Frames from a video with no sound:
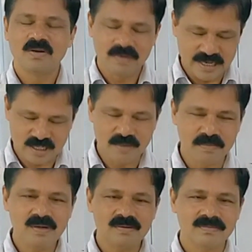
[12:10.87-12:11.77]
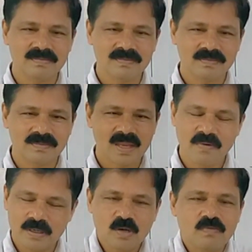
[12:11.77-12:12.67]
Very simple.
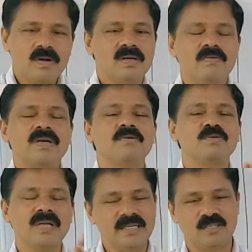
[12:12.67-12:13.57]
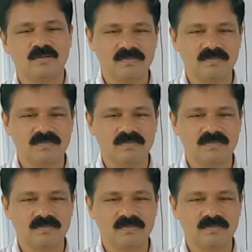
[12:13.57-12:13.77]
First of all, we have to write